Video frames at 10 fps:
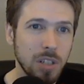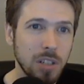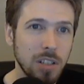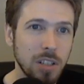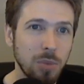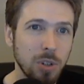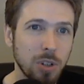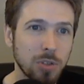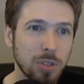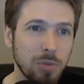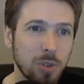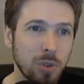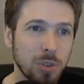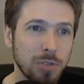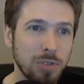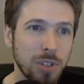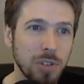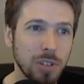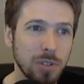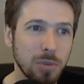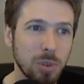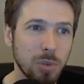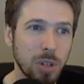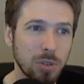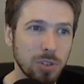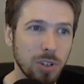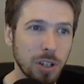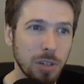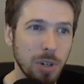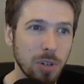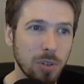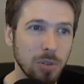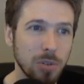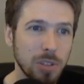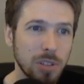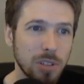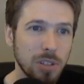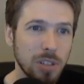Then we also have Earth's Fury, the one I was talking about earlier.